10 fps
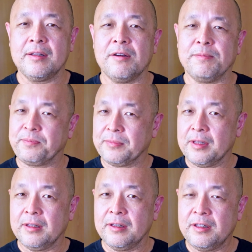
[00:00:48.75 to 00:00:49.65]
Now,
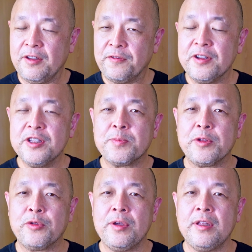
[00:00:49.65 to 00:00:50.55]
the difference
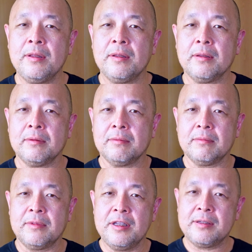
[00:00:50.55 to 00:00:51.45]
between
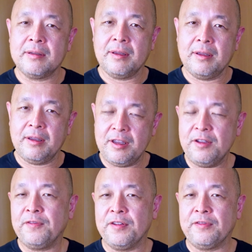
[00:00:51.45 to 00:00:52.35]
this
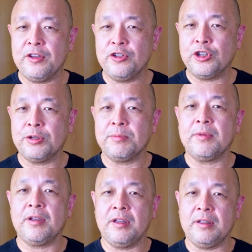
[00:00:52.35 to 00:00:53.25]
A15
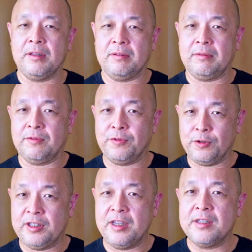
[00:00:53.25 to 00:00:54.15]
chip in
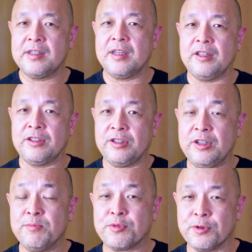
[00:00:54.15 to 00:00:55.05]
14s and
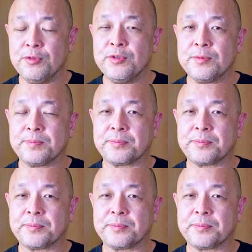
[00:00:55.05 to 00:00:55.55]
13 Pros